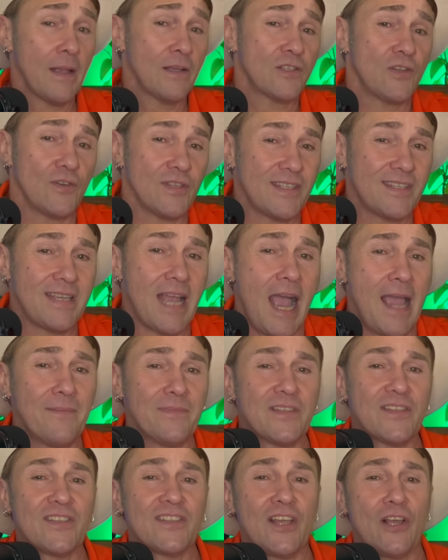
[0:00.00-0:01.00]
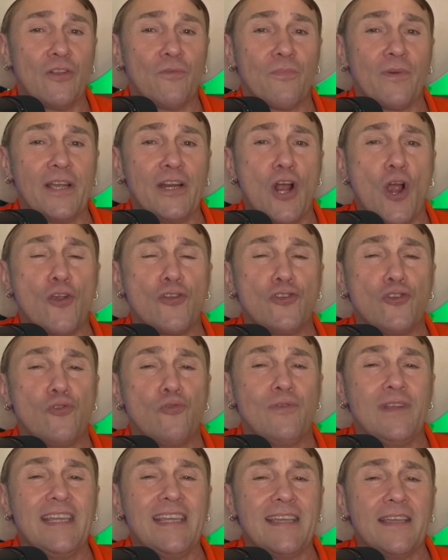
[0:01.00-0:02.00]
So it's time to celebrate our
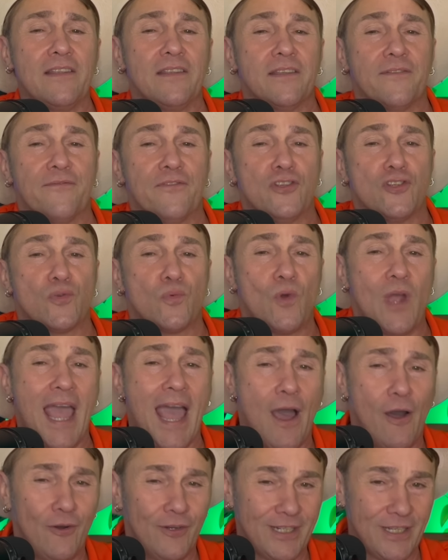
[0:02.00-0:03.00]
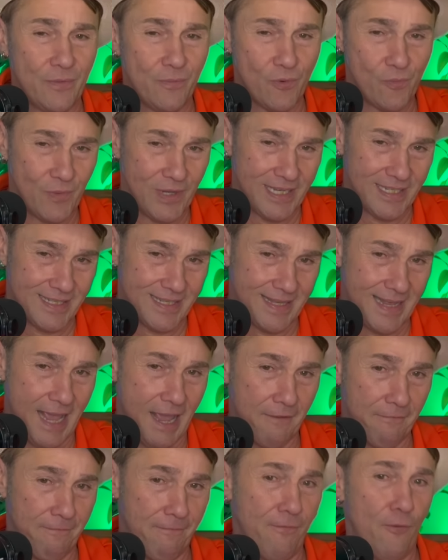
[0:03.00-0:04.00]
unique individuality when we get to
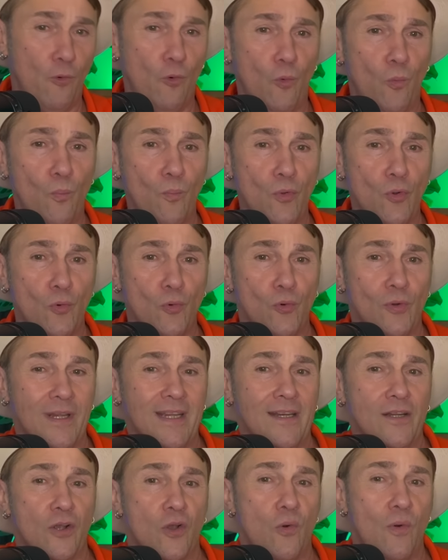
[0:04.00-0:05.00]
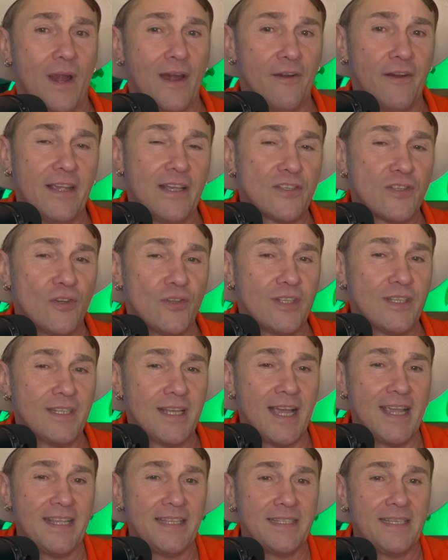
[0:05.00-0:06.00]
that full moon in Aquarius on the
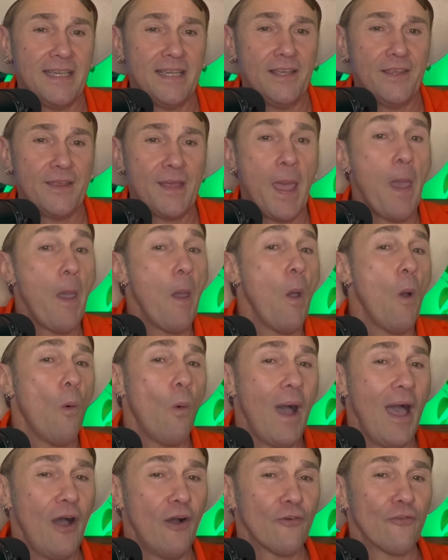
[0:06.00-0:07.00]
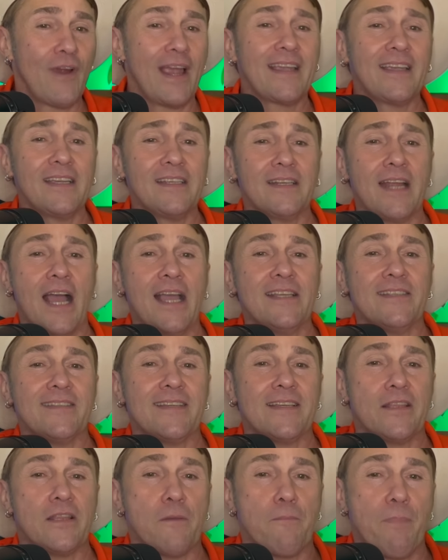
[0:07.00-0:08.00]
19th, while
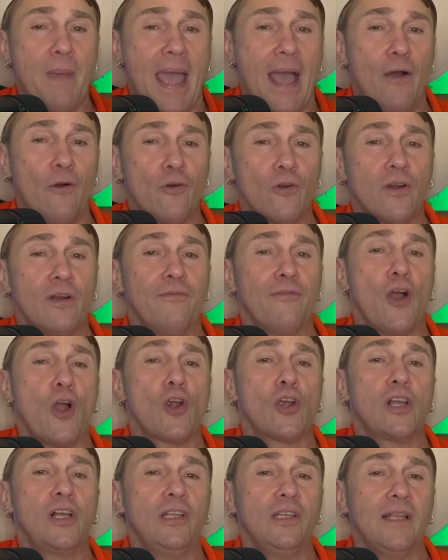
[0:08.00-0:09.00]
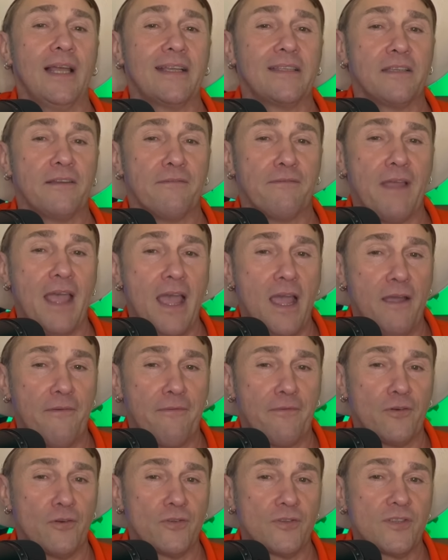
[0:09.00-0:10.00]
recognizing the power of our collective
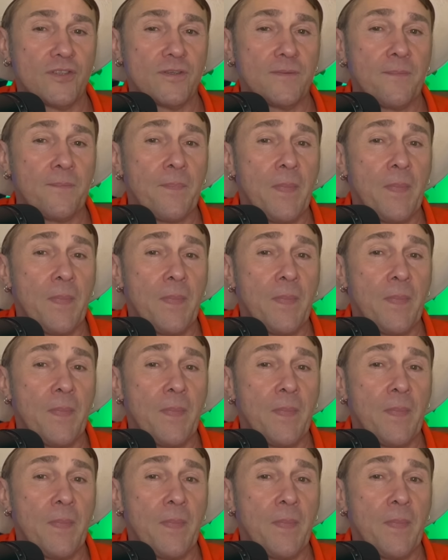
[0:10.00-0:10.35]
efforts.